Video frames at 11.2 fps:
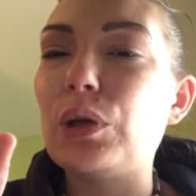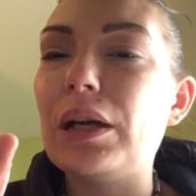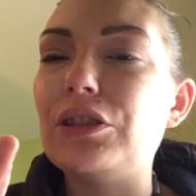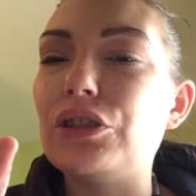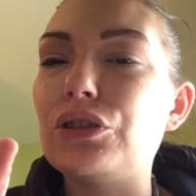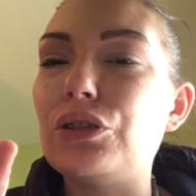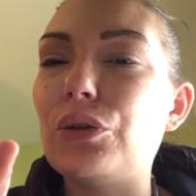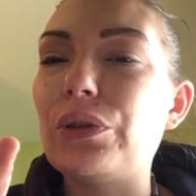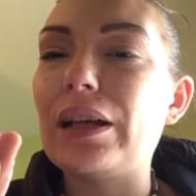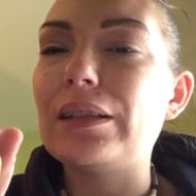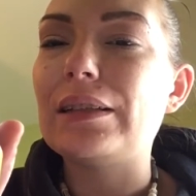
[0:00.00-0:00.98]
I just know
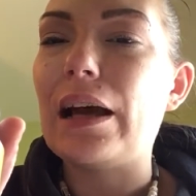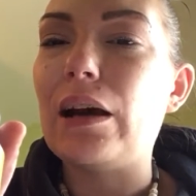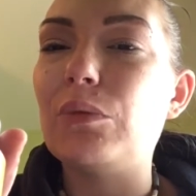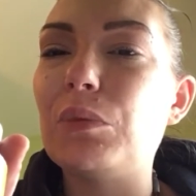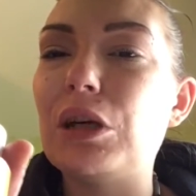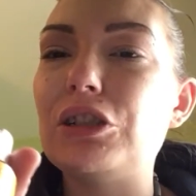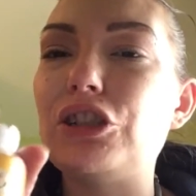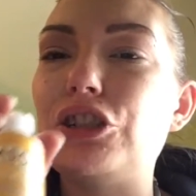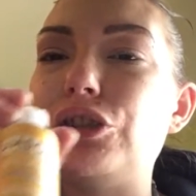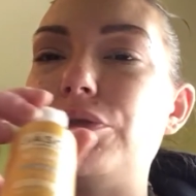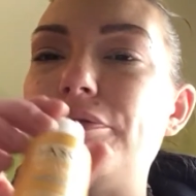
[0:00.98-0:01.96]
that's how
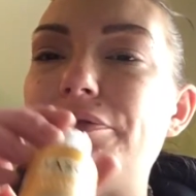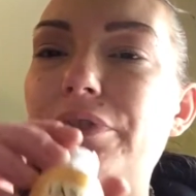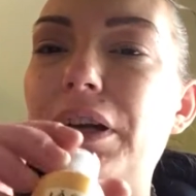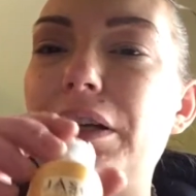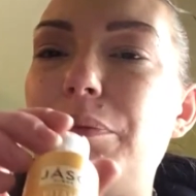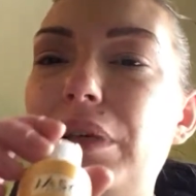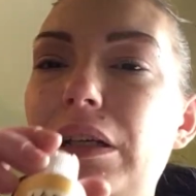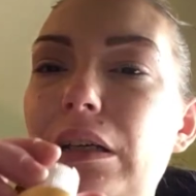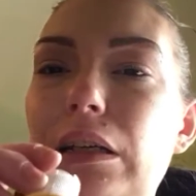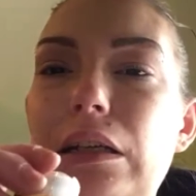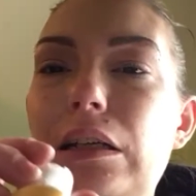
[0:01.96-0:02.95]
much vitamin
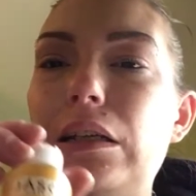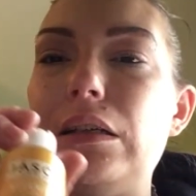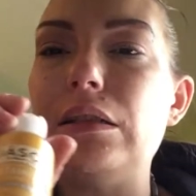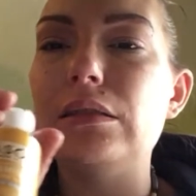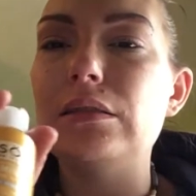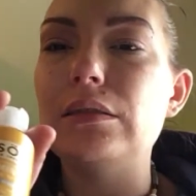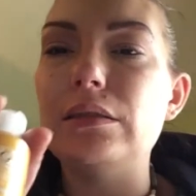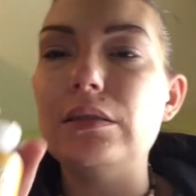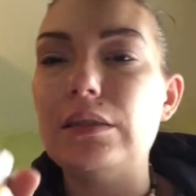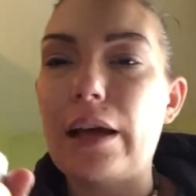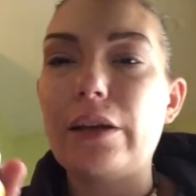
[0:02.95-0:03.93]
E
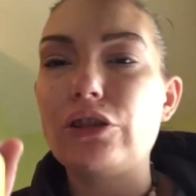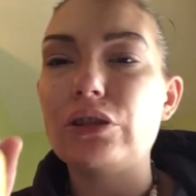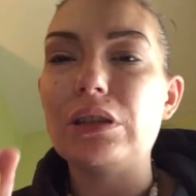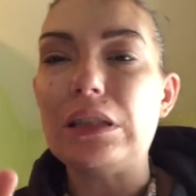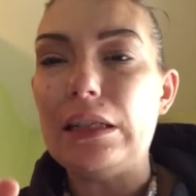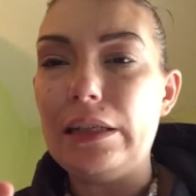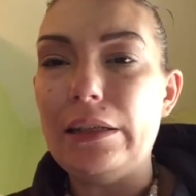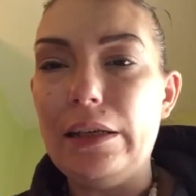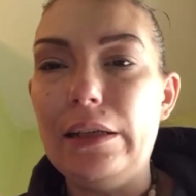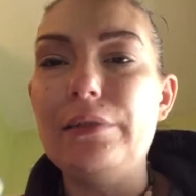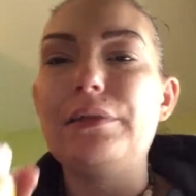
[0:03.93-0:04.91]
is actually in
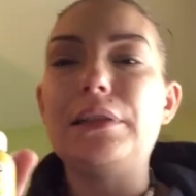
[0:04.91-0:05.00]
it,